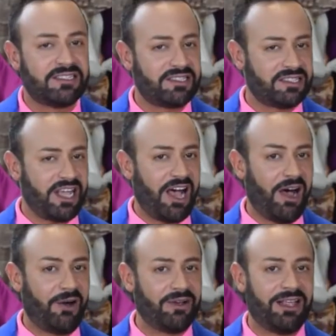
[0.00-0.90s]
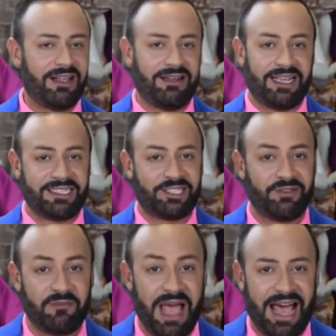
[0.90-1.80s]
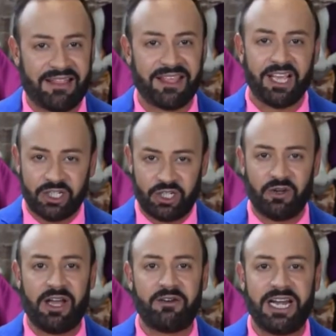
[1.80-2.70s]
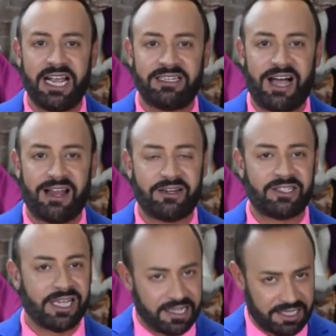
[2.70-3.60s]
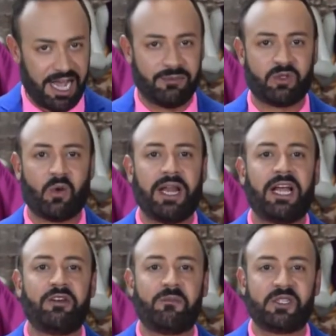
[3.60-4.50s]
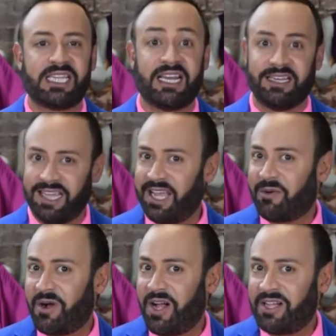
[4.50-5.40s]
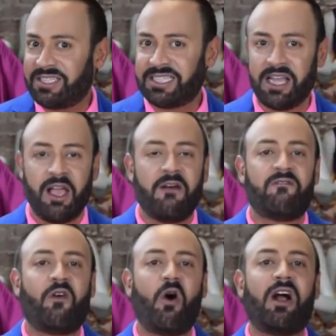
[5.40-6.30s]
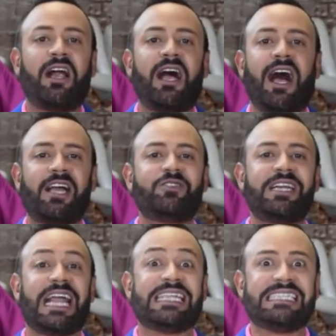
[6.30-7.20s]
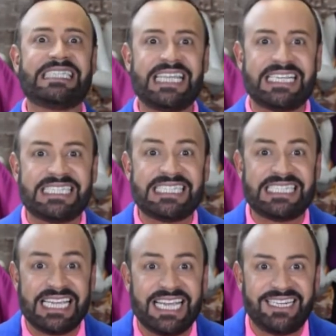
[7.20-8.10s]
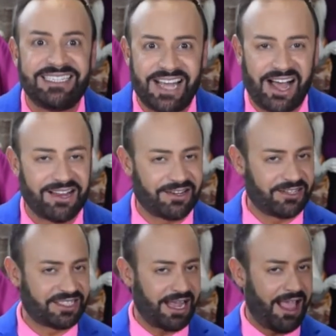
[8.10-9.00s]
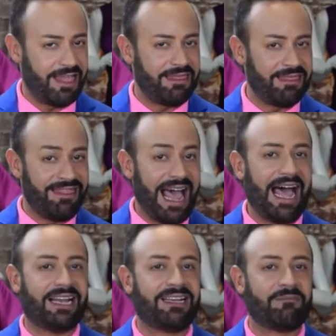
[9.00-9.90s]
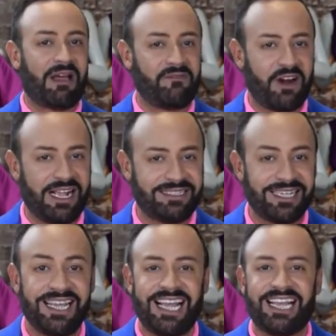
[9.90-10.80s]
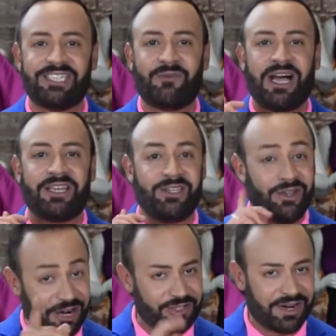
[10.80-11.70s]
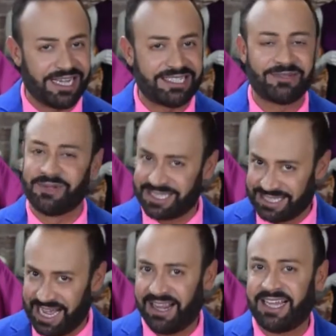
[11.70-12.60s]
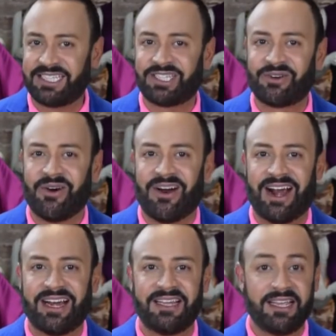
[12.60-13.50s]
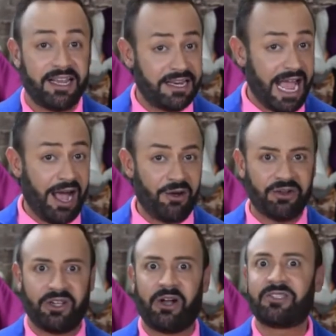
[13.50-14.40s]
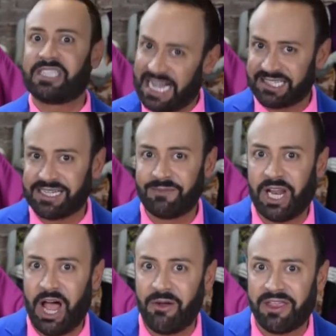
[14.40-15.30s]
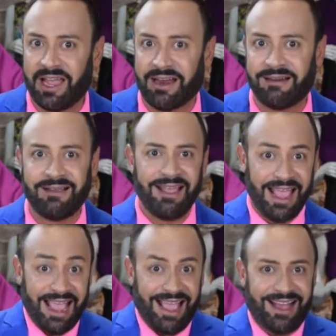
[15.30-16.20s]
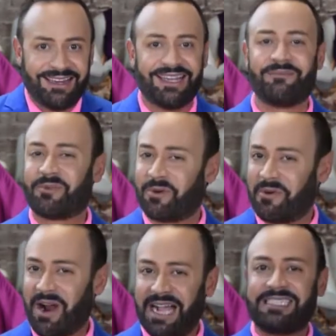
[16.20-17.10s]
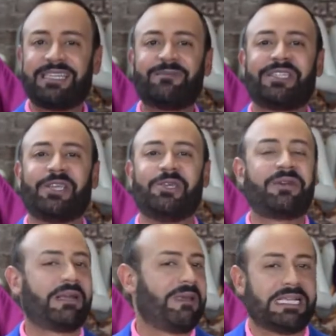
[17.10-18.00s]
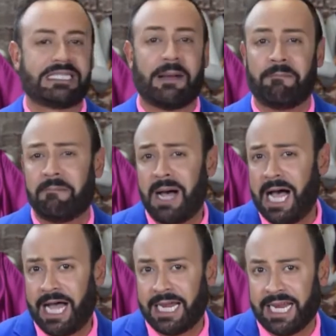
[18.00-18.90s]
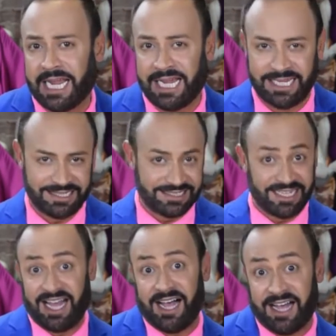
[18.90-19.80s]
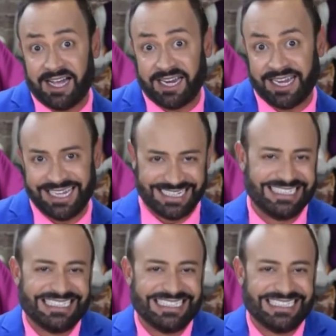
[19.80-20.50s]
So let's do the math. $208 times 100% equals $416. And that, my friends, is what your dress will sell at a store. Now go sell some clothing and price them so you can make some money, honey.